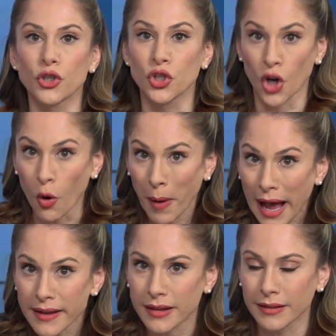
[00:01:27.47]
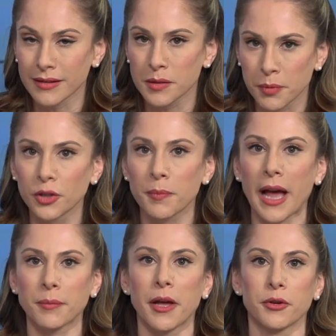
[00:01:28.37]
Joe Biden's Build
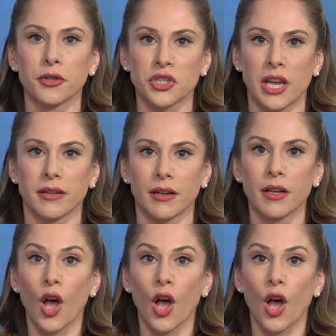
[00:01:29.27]
Back Better agenda,